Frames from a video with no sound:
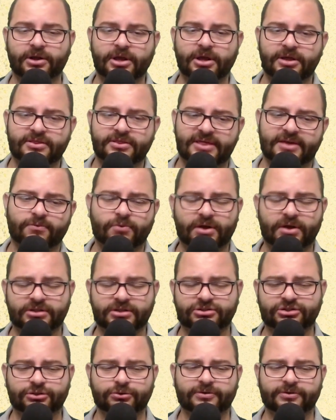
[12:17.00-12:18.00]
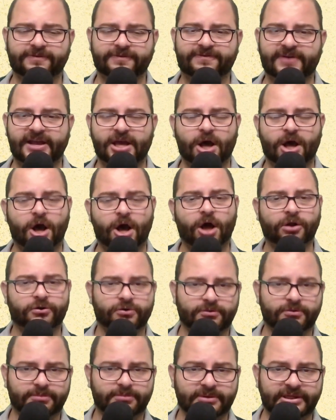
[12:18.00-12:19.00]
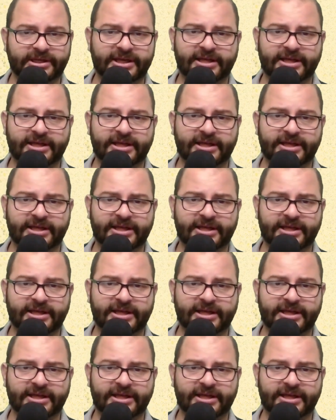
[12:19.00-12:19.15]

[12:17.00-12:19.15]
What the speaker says: they want you to fight honorably,